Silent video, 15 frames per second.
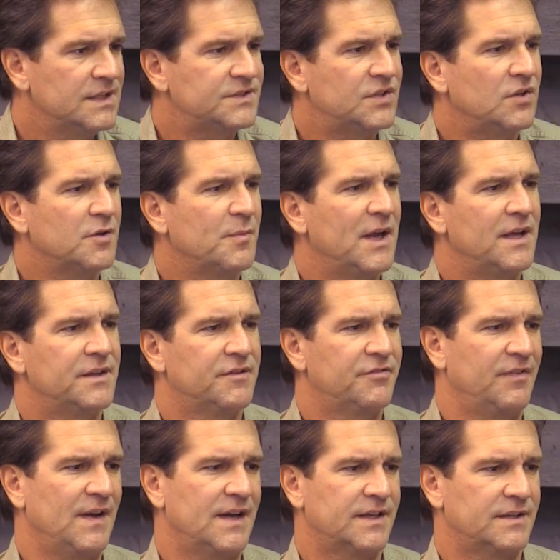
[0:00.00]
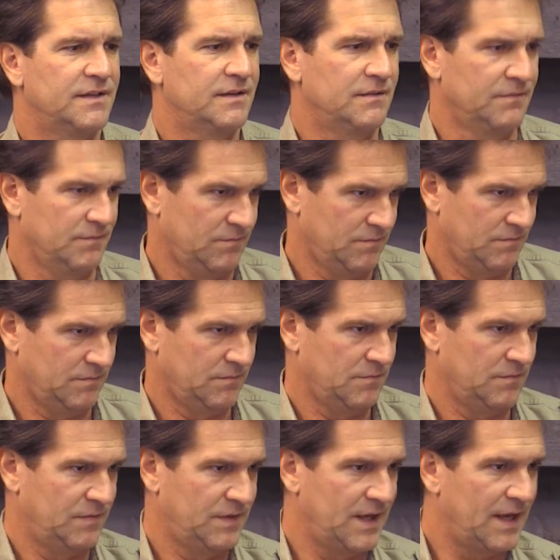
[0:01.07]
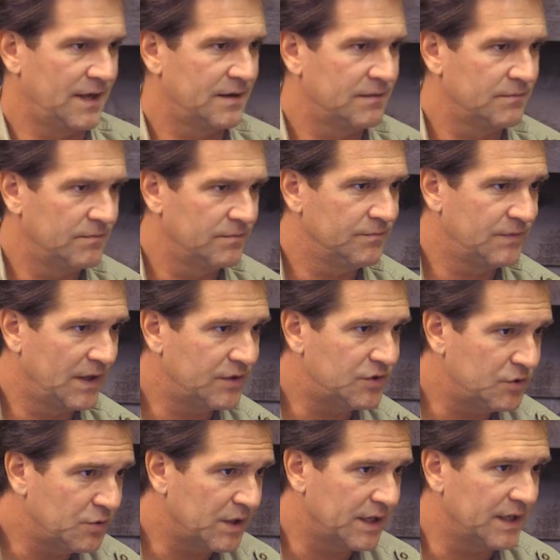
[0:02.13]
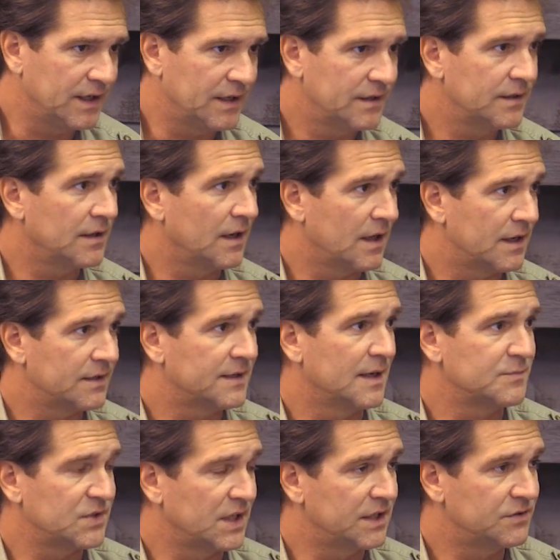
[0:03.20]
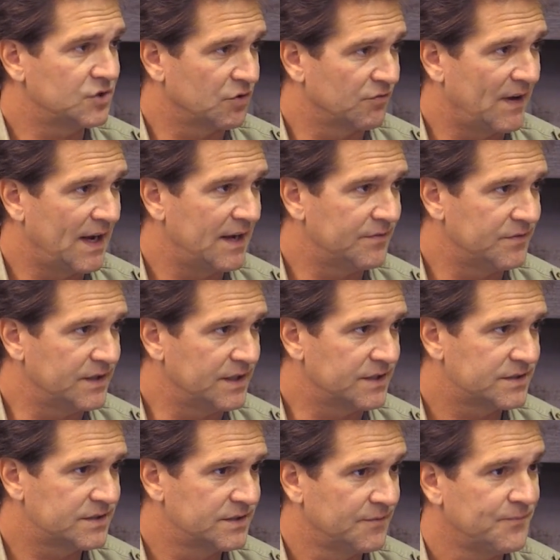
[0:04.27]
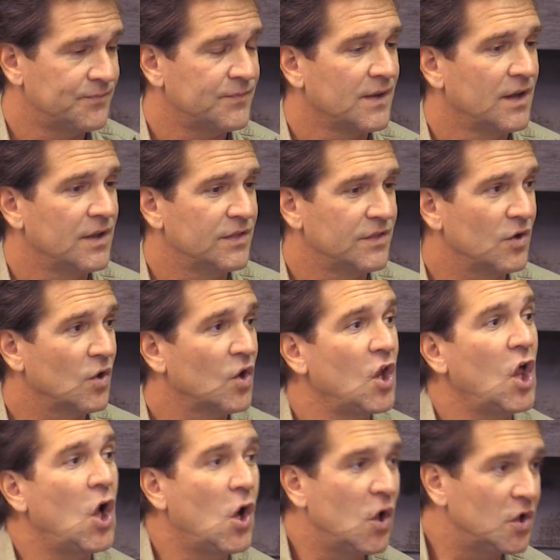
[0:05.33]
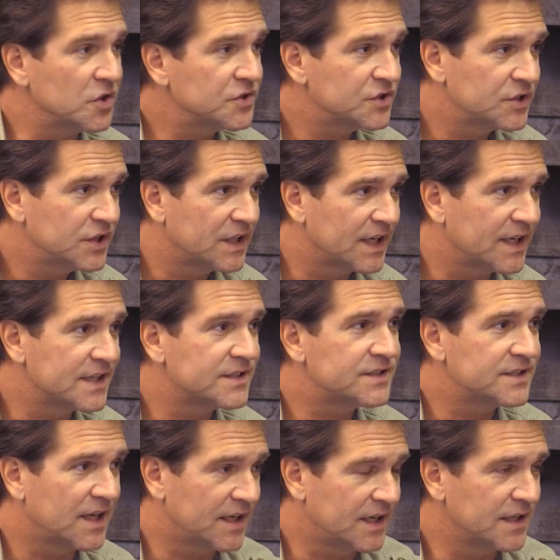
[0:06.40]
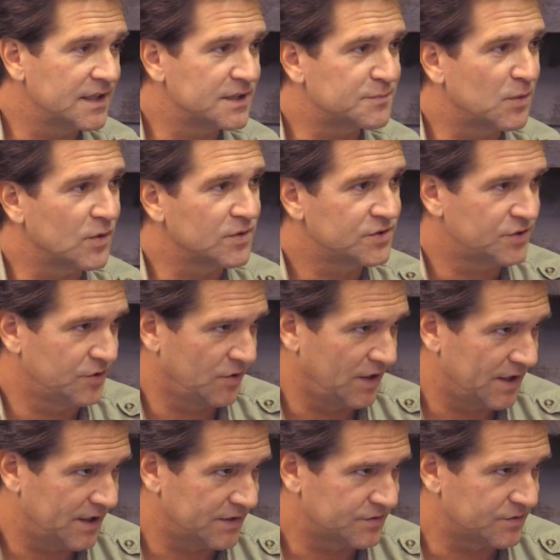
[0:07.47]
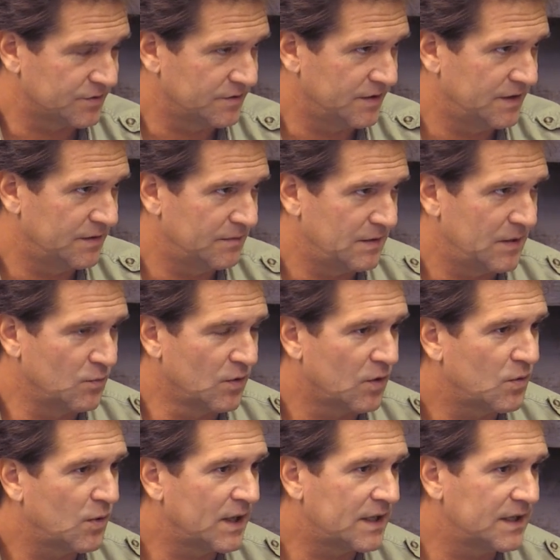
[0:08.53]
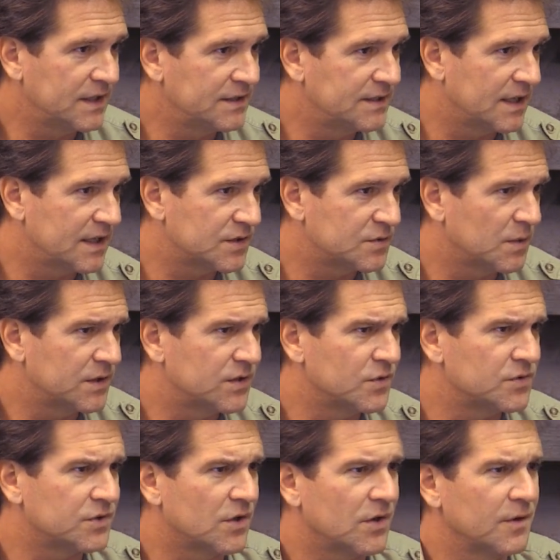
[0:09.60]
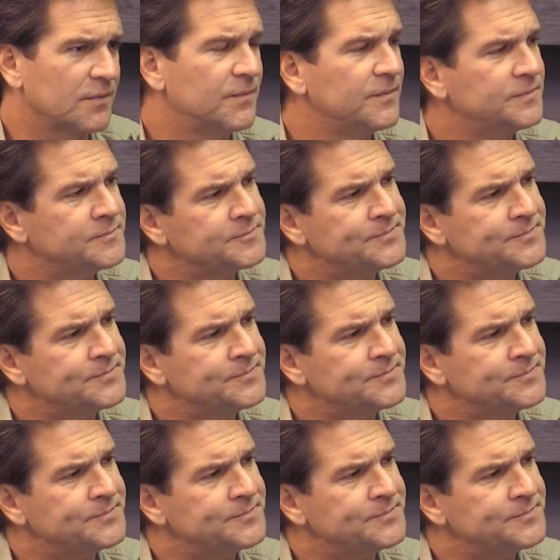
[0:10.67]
Let's talk about the fact that they do get hit, and a lot of times they survive this there are laws against taking these birds to your house, or, and, and real quickly tell us what those are. Exactly.